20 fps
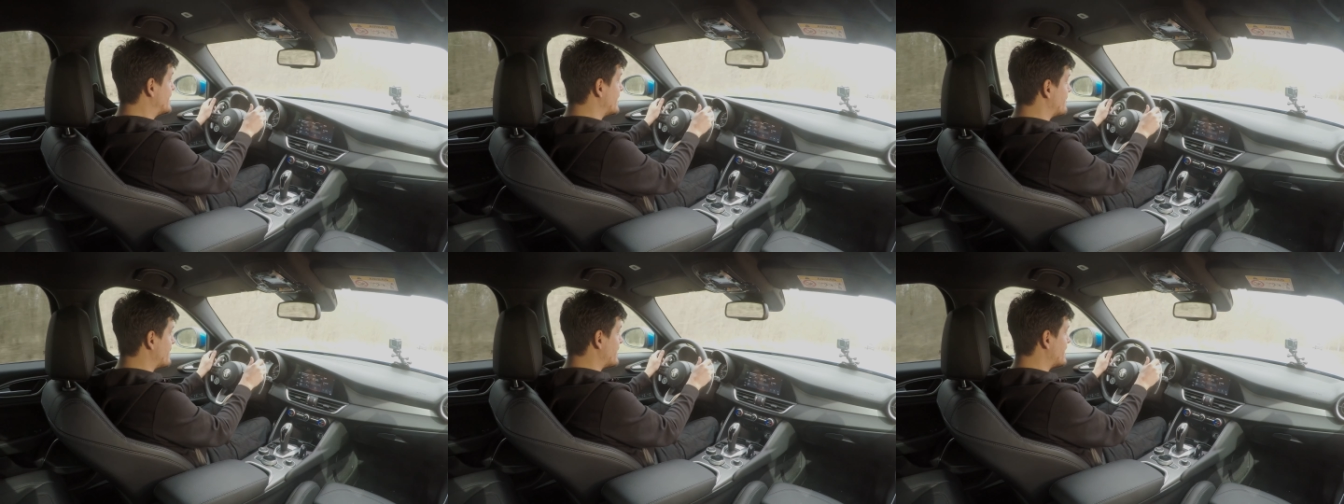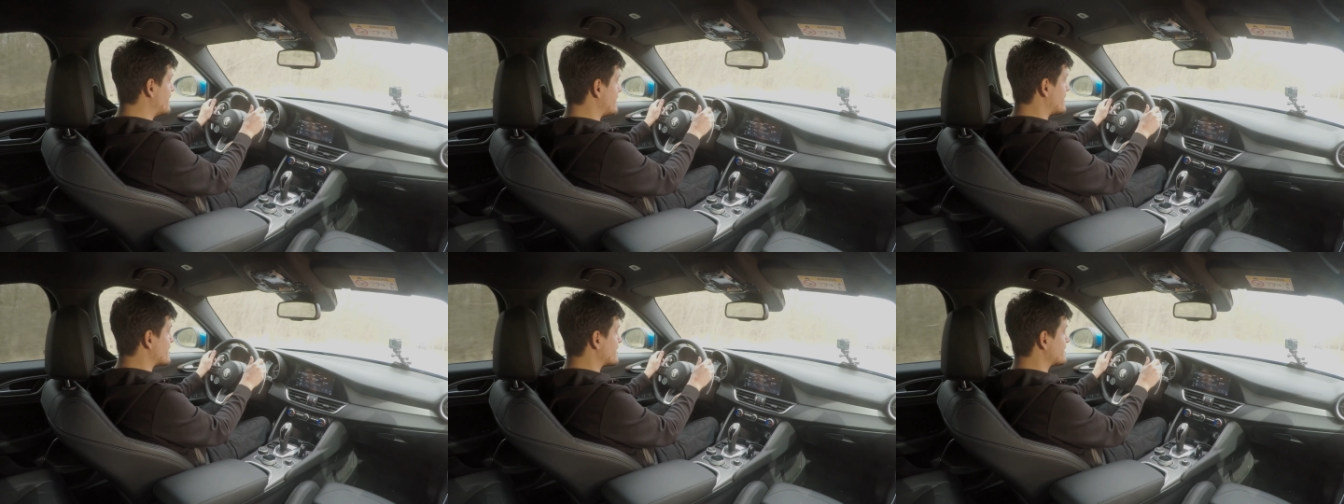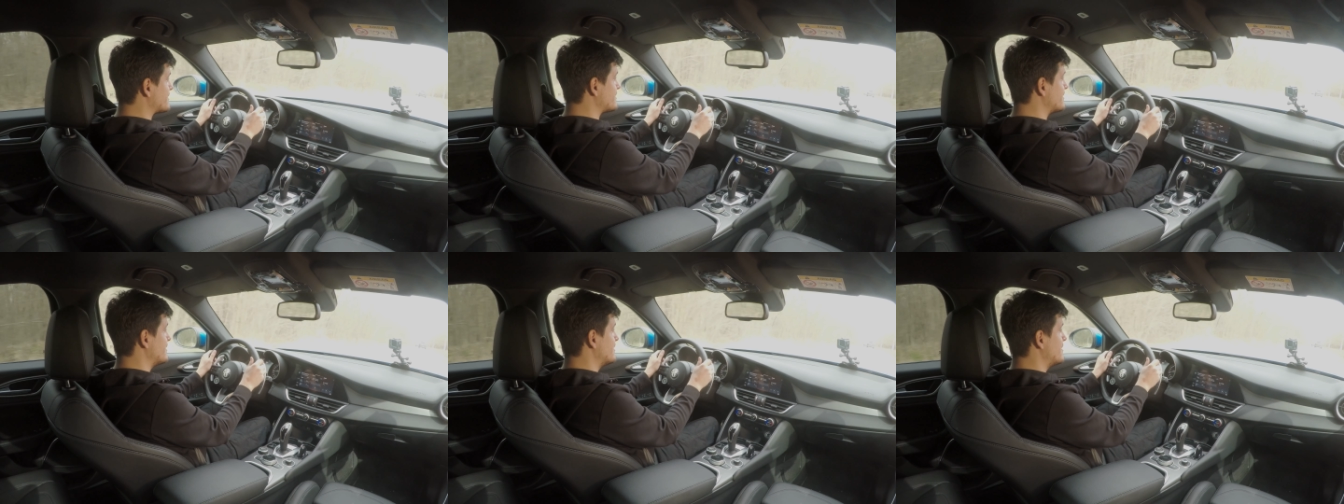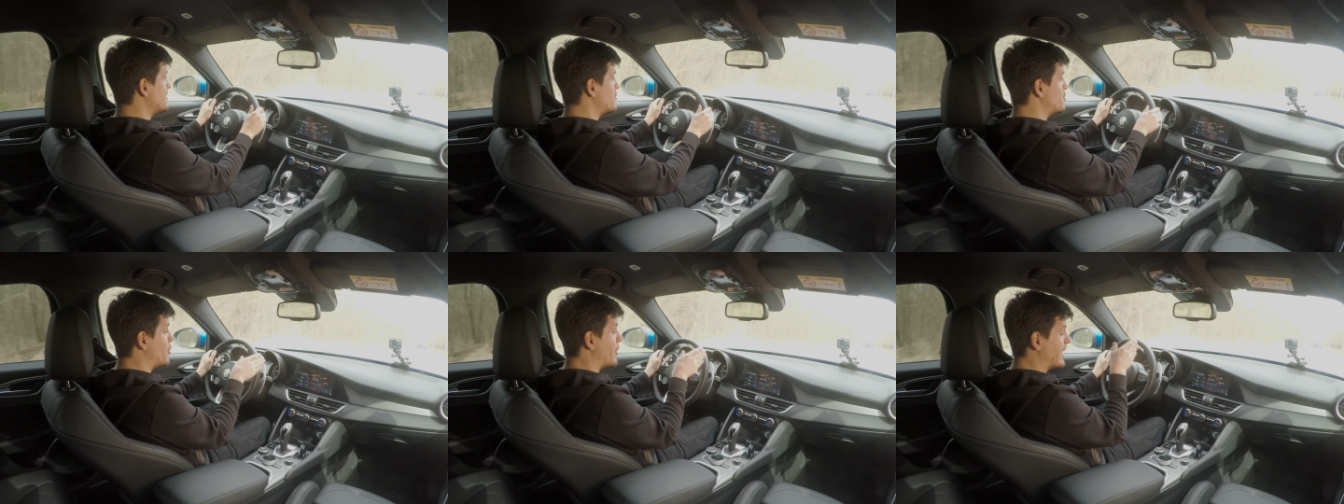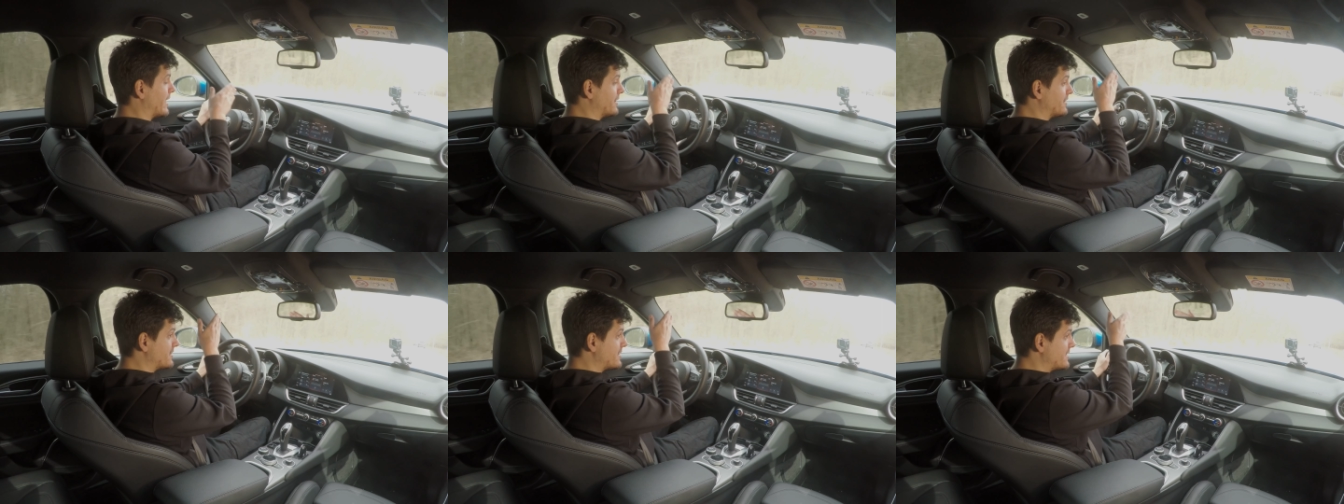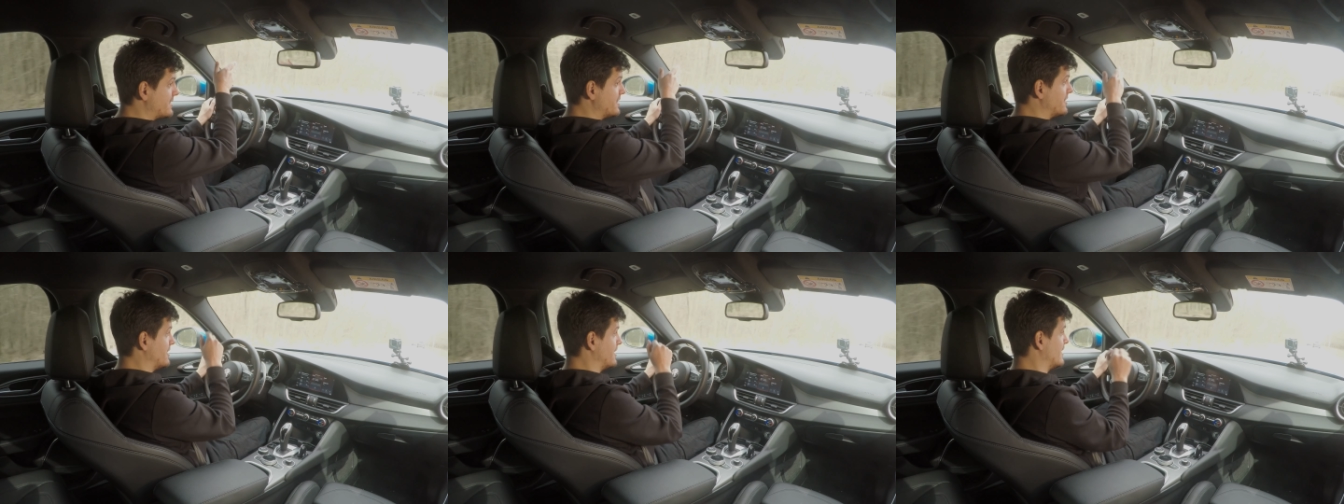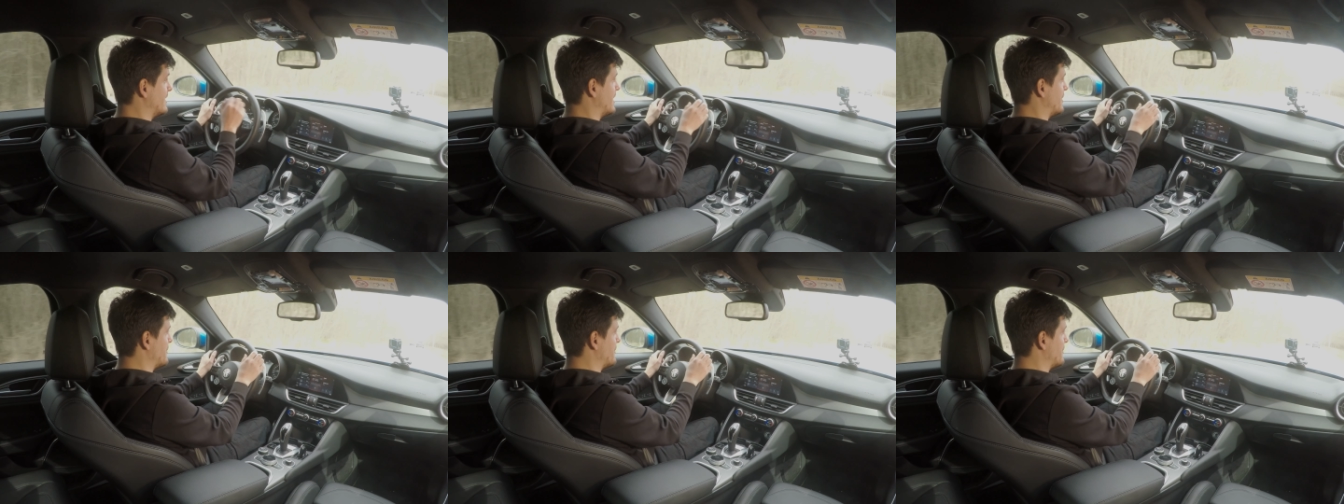oncoming cars while still